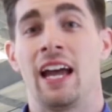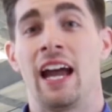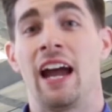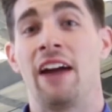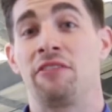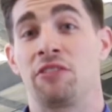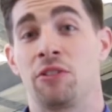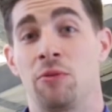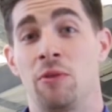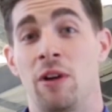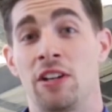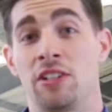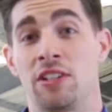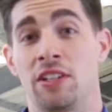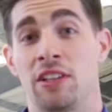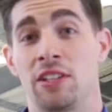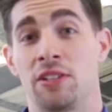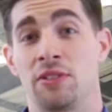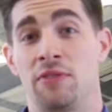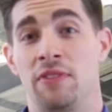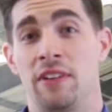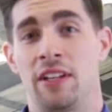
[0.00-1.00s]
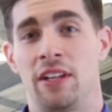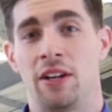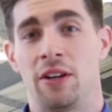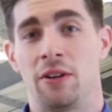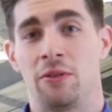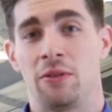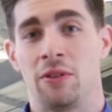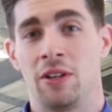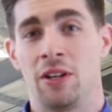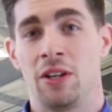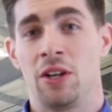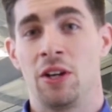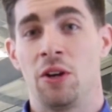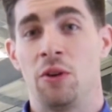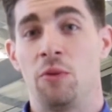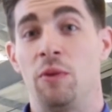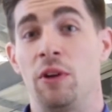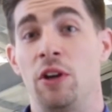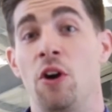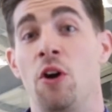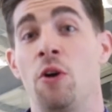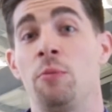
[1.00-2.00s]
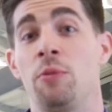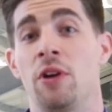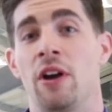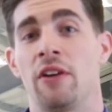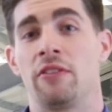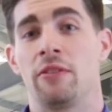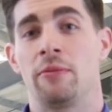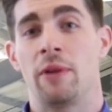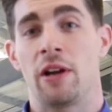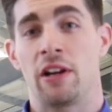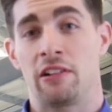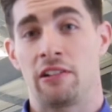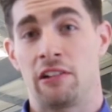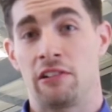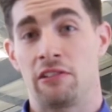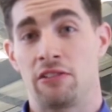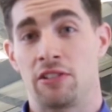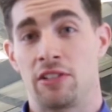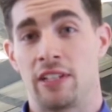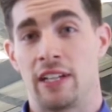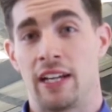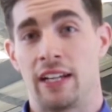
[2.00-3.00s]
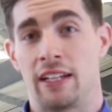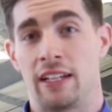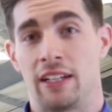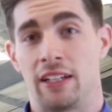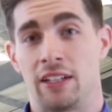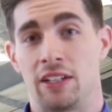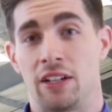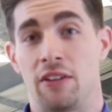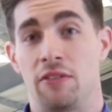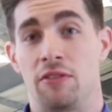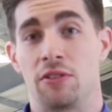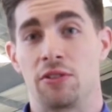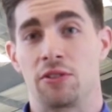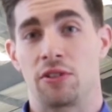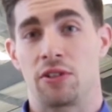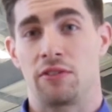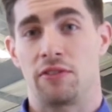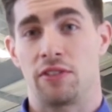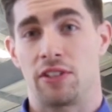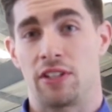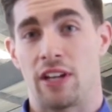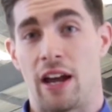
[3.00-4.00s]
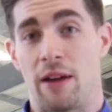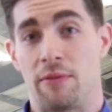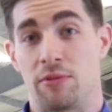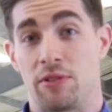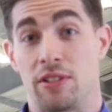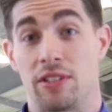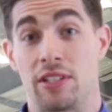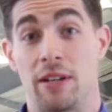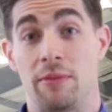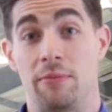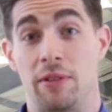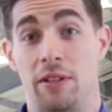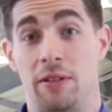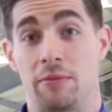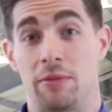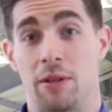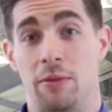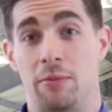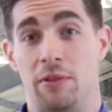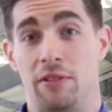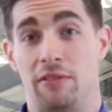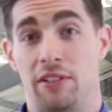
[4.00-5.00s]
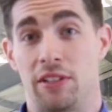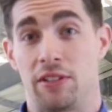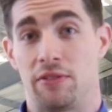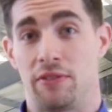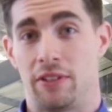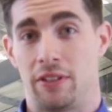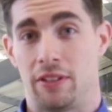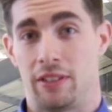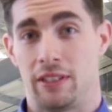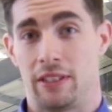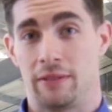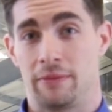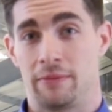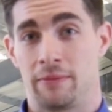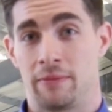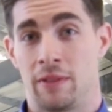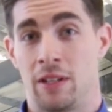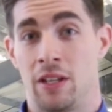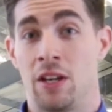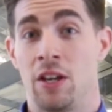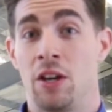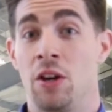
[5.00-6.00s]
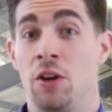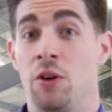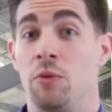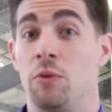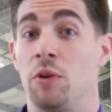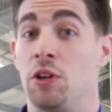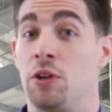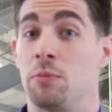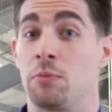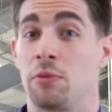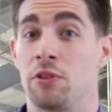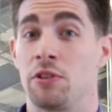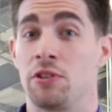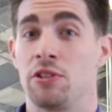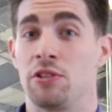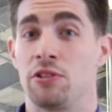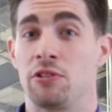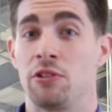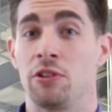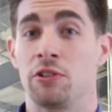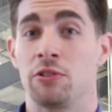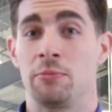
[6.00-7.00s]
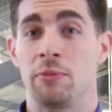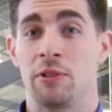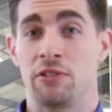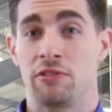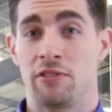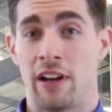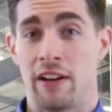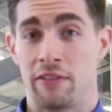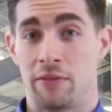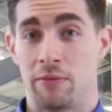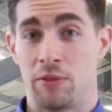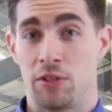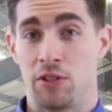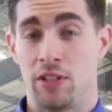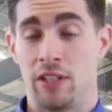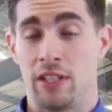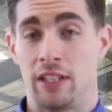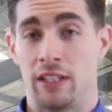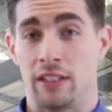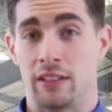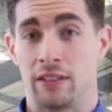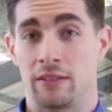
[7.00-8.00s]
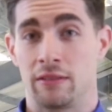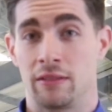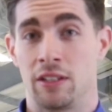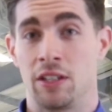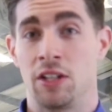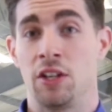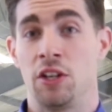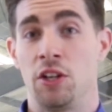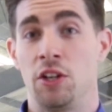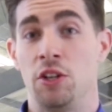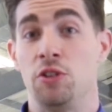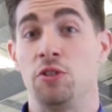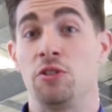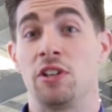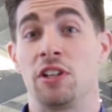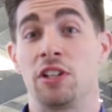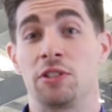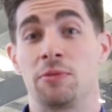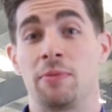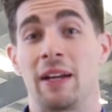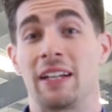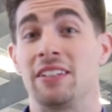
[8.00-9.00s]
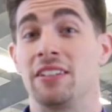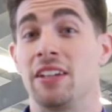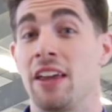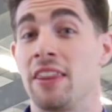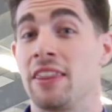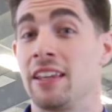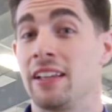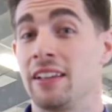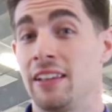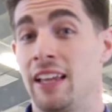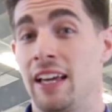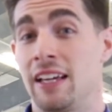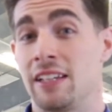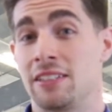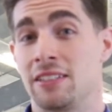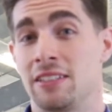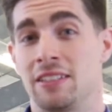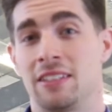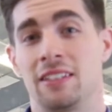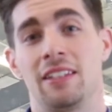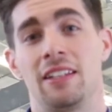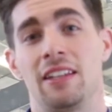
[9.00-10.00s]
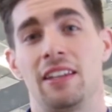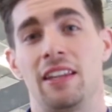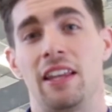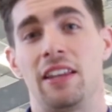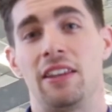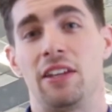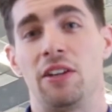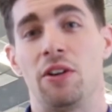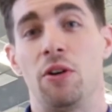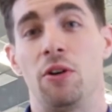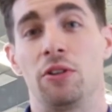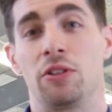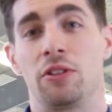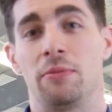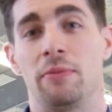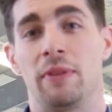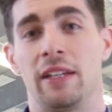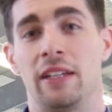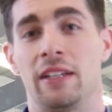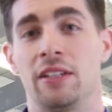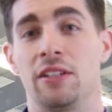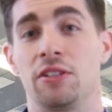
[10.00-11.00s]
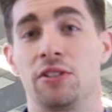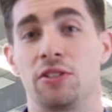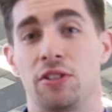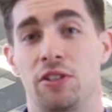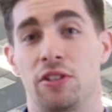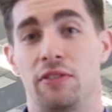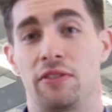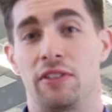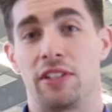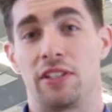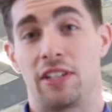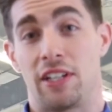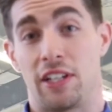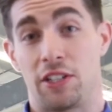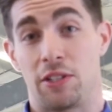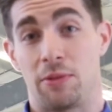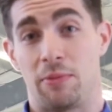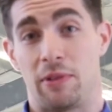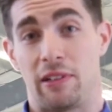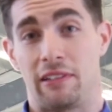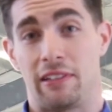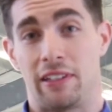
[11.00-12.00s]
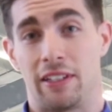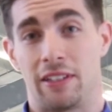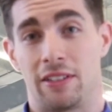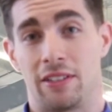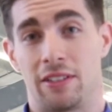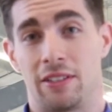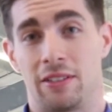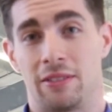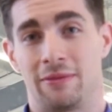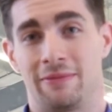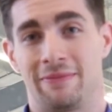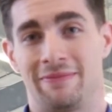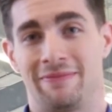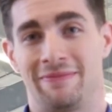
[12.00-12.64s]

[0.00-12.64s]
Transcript: After watching this video, we hope you have a better understanding of the service options at BMW Ridgefield. When you purchase your Ultimate Driving Machine, you should expect nothing less than the ultimate service experience.